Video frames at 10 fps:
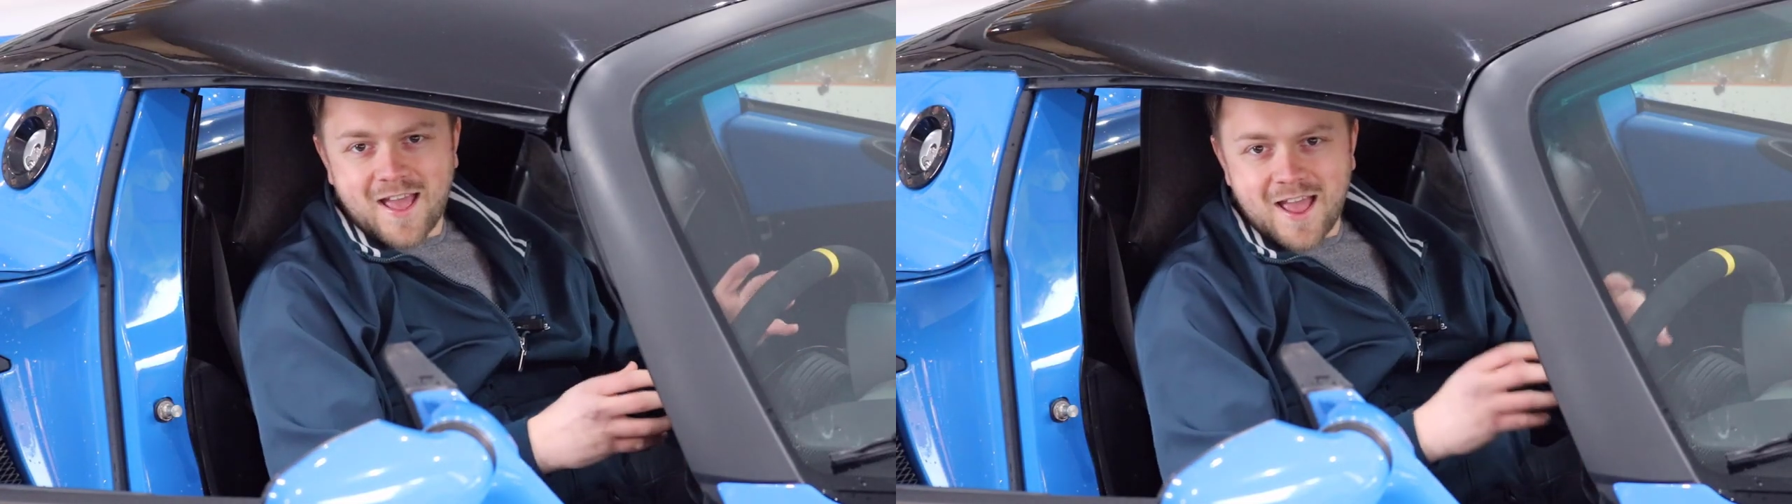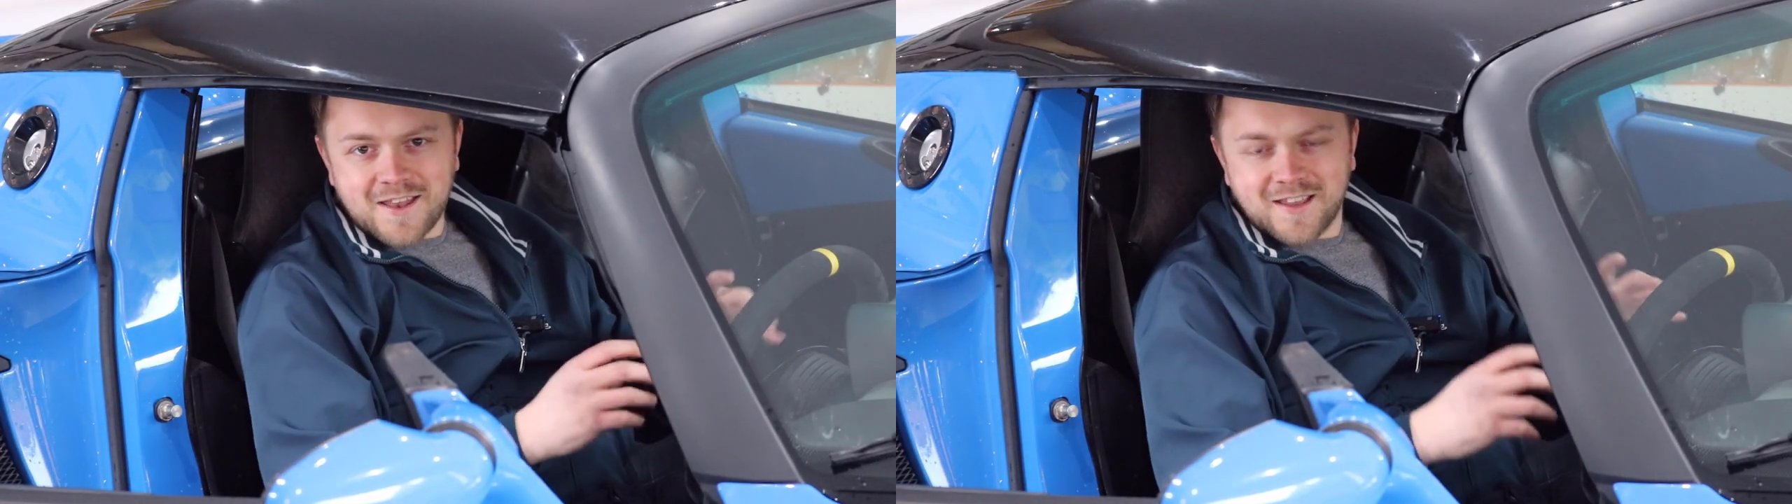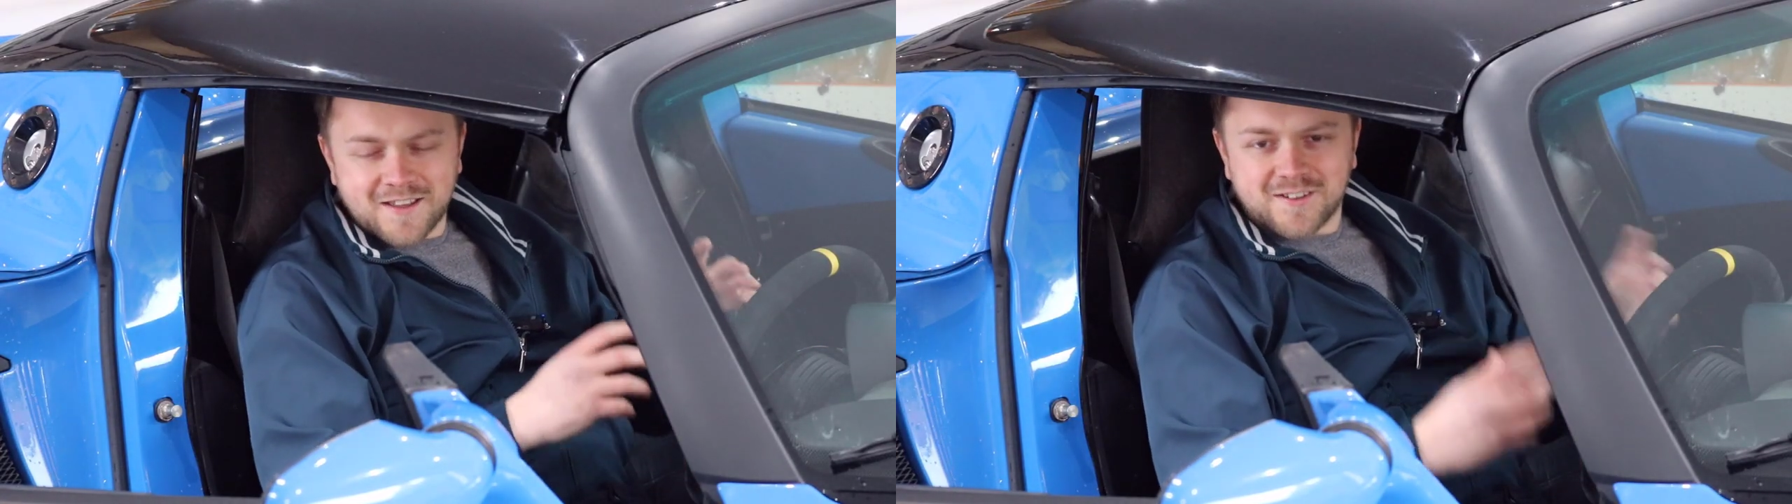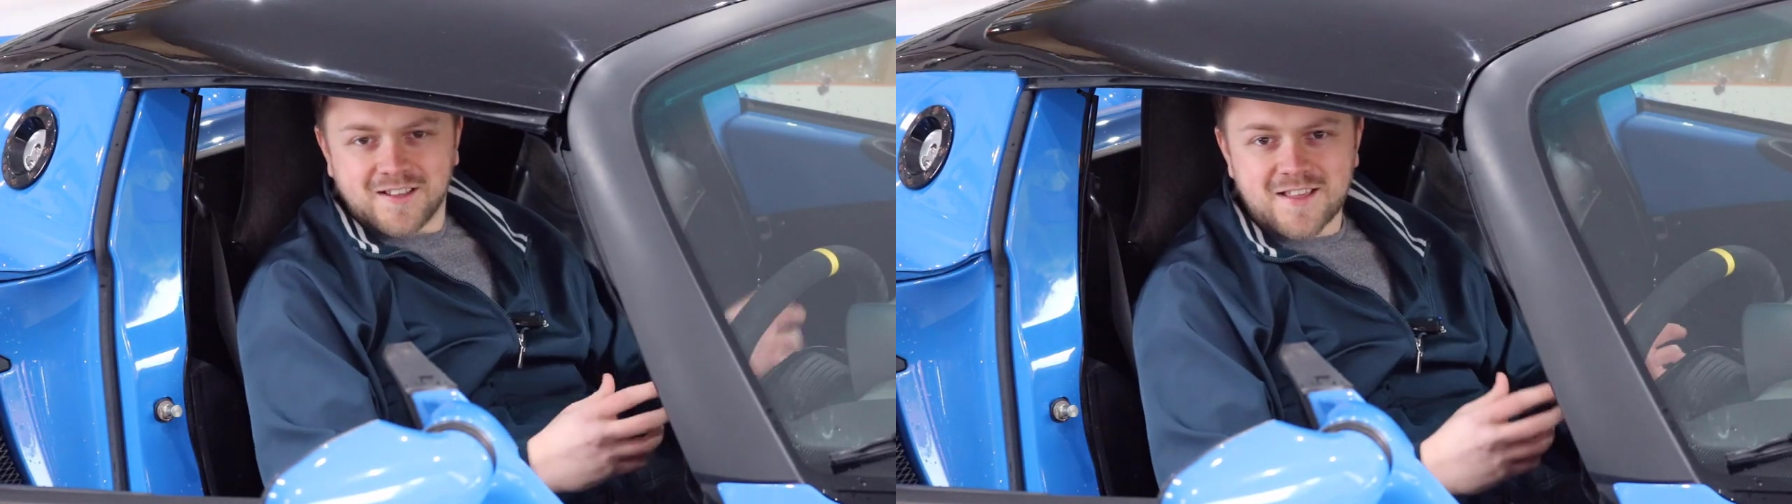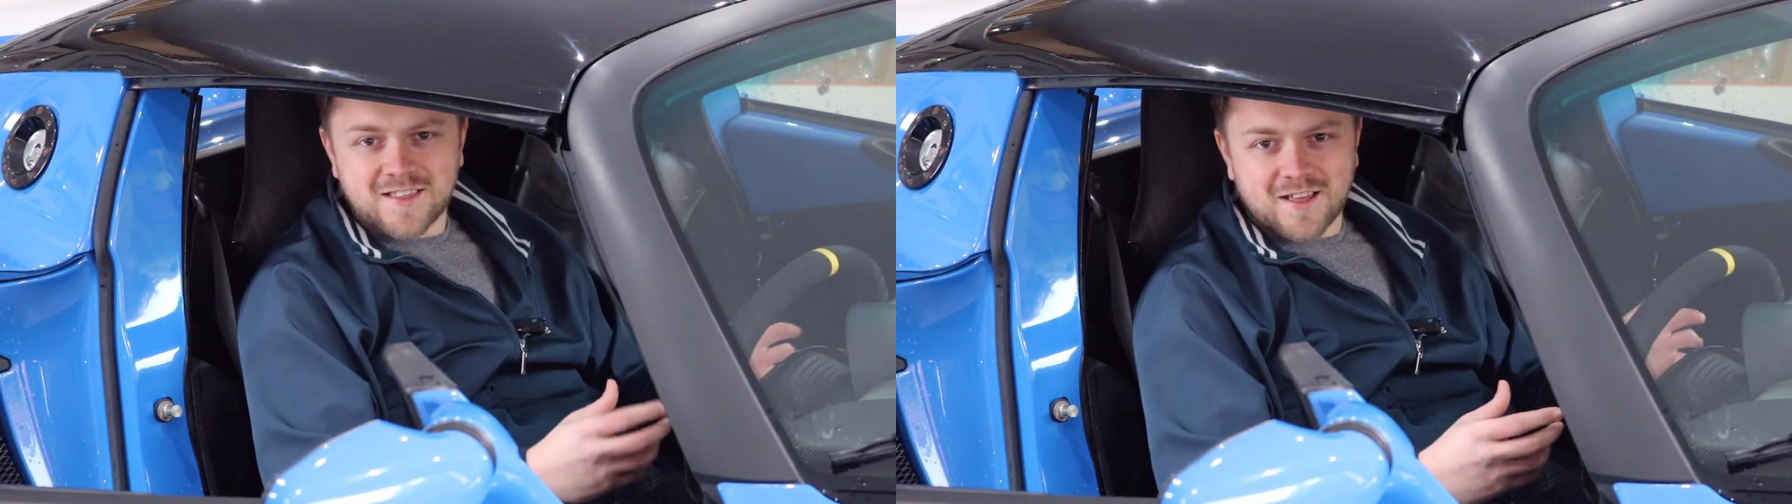in an
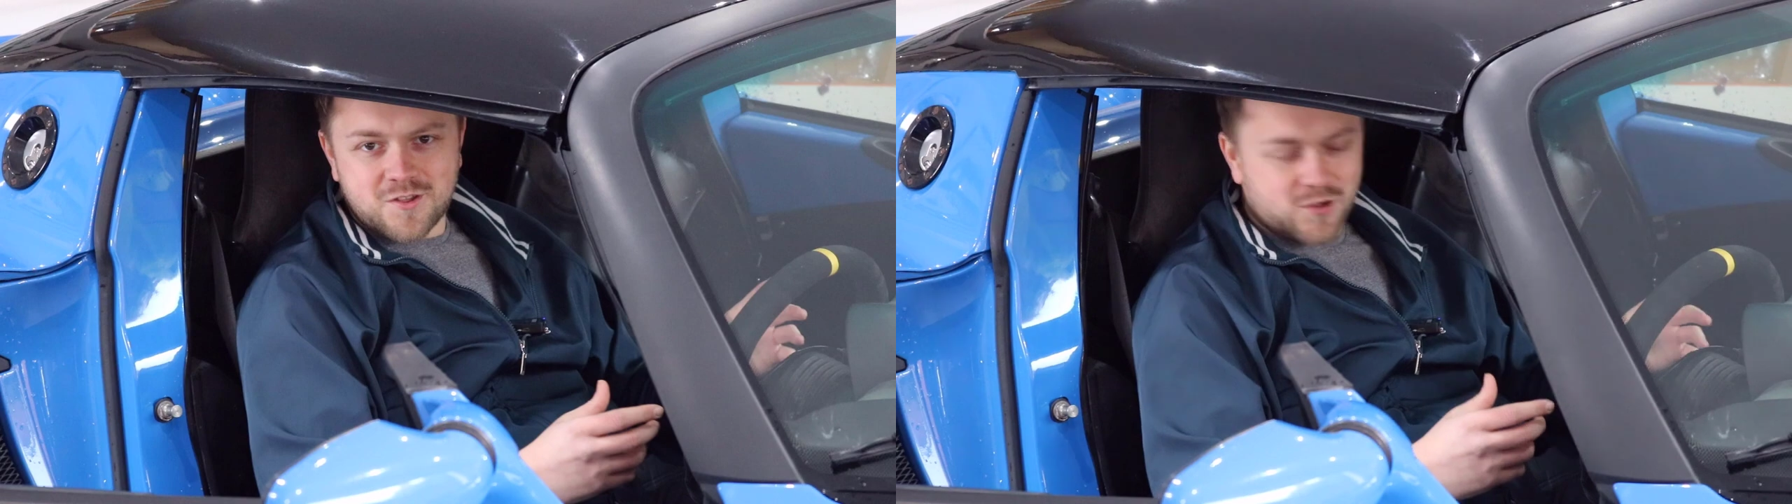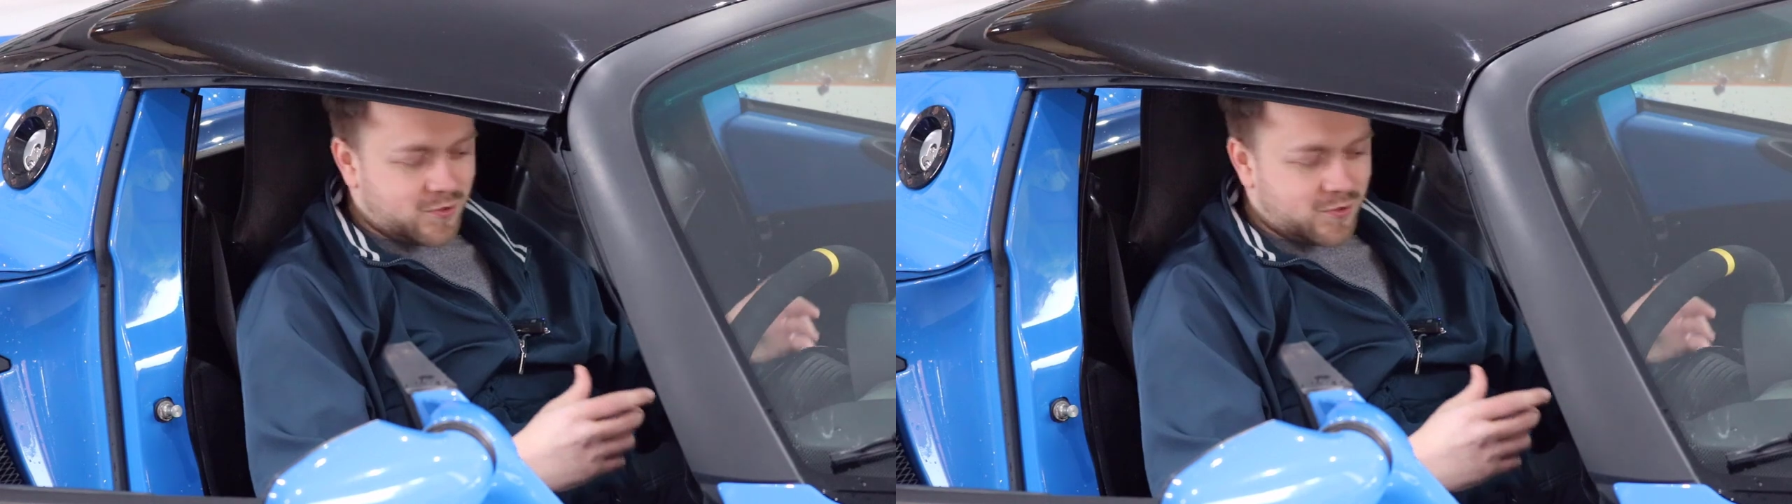Elise as you